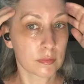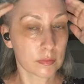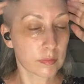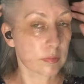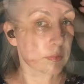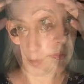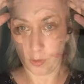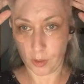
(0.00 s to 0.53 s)

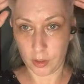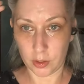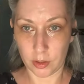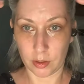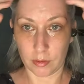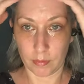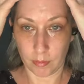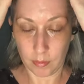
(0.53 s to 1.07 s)
I've
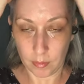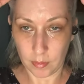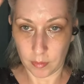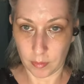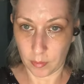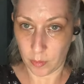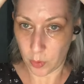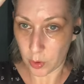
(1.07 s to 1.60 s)
noticed
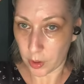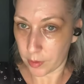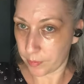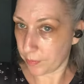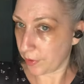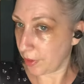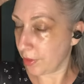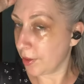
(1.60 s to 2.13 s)

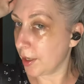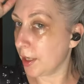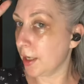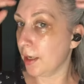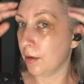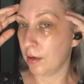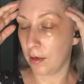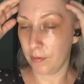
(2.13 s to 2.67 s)
more
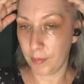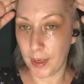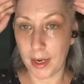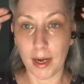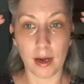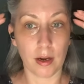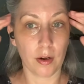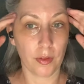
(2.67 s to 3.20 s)
thinning of my
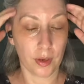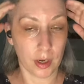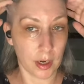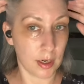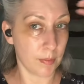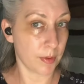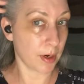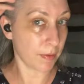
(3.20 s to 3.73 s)
hair than
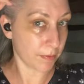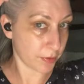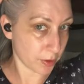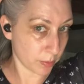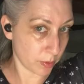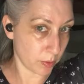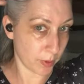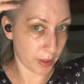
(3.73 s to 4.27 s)
I am
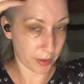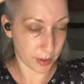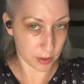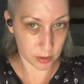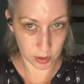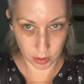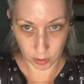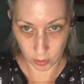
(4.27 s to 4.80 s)
comfortable with. And
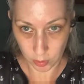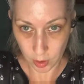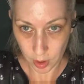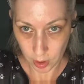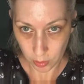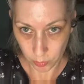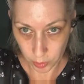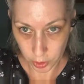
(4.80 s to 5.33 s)
so
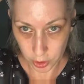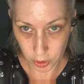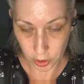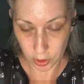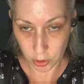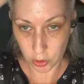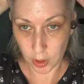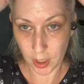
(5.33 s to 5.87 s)
we're just
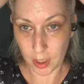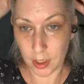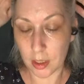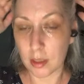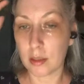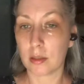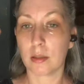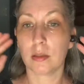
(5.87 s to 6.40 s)
gonna try
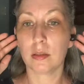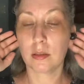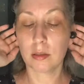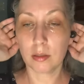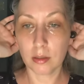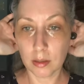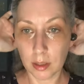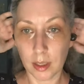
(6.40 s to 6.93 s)
this
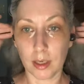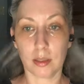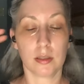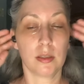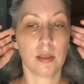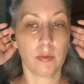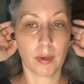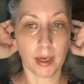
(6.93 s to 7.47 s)
and
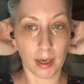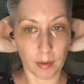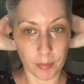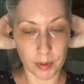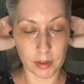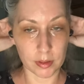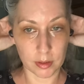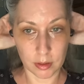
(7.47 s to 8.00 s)
see what
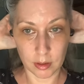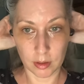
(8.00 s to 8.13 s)
happens